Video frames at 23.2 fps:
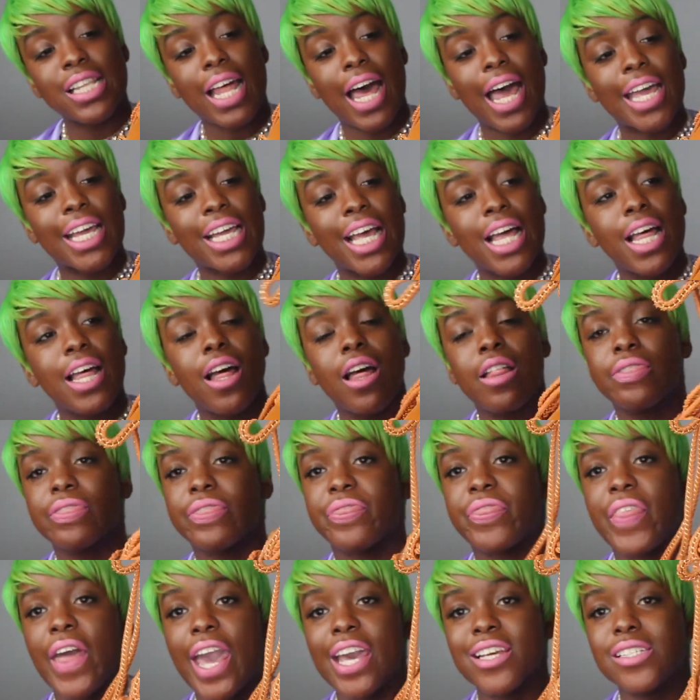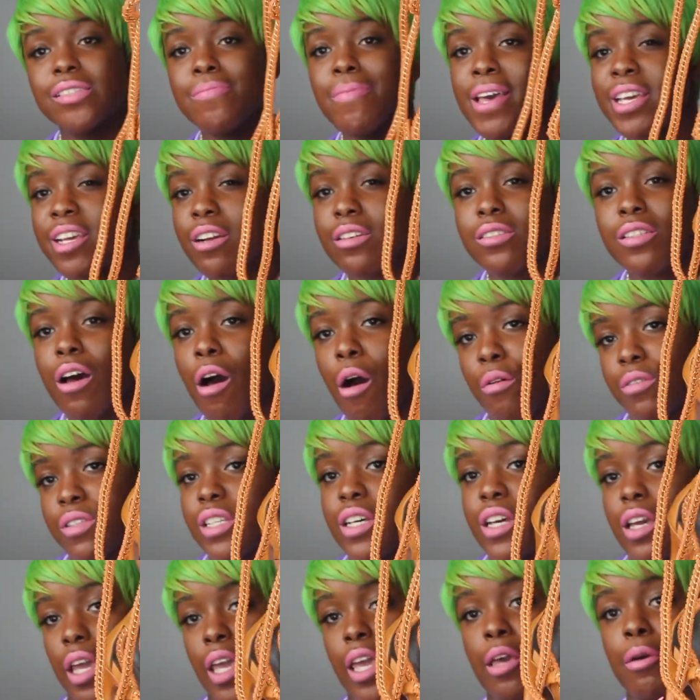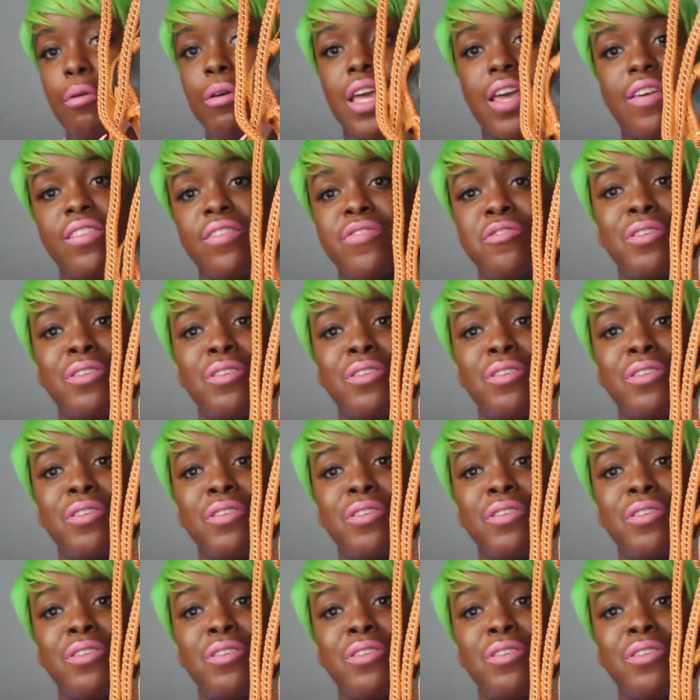like they just make your toes look cute. Even if